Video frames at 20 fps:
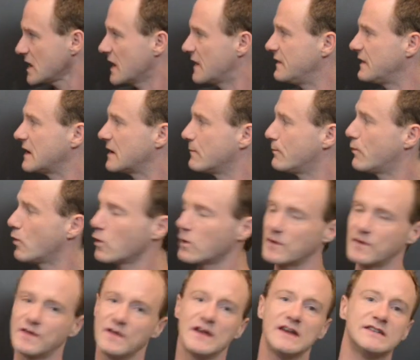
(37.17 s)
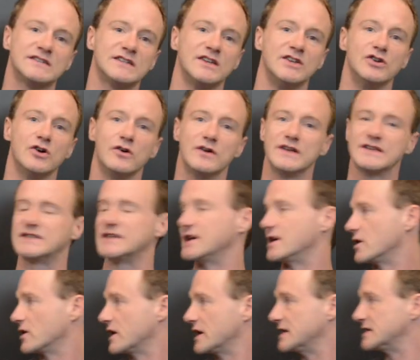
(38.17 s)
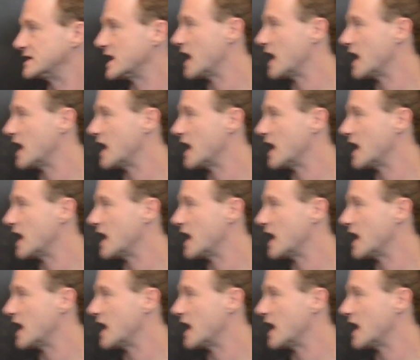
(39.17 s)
And the important thing to notice here is